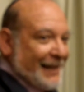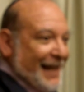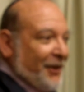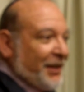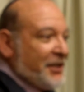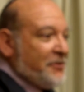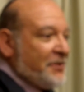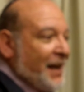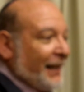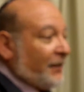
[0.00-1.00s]
how can you
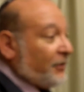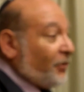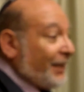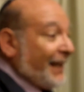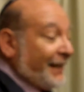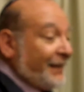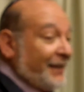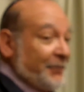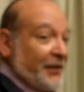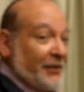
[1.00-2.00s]
not look at it a
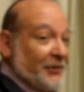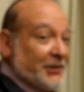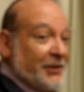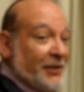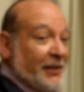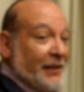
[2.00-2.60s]
little bit closer